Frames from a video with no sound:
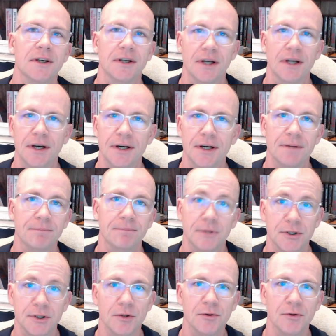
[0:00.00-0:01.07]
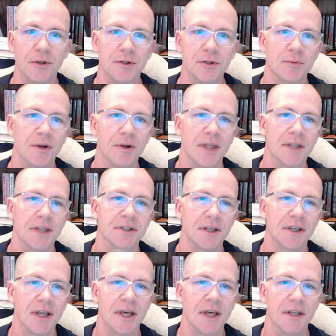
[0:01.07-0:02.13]
so who knows where that's
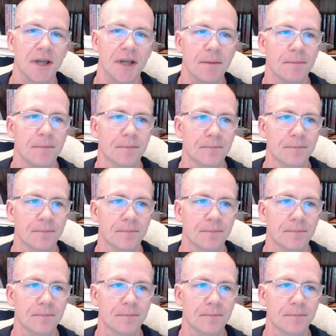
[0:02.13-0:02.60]
going to end up.